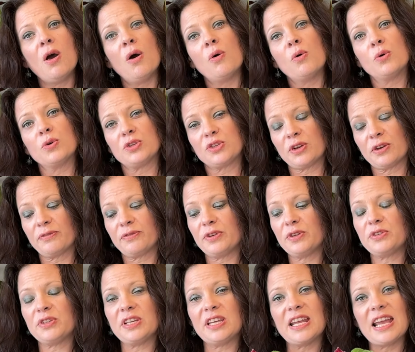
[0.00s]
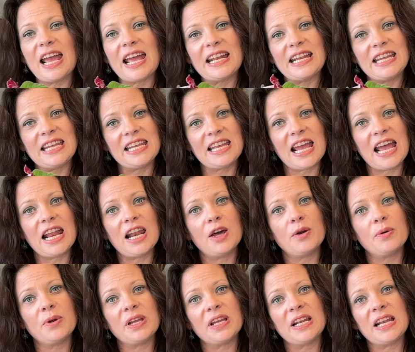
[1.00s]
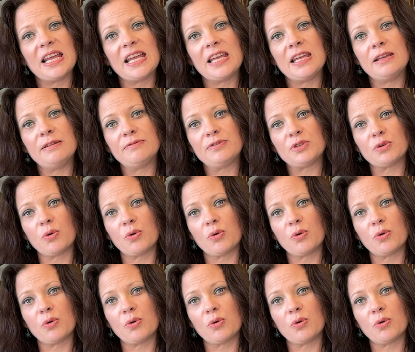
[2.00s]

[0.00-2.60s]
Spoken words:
Also, if you see any yellowing leaves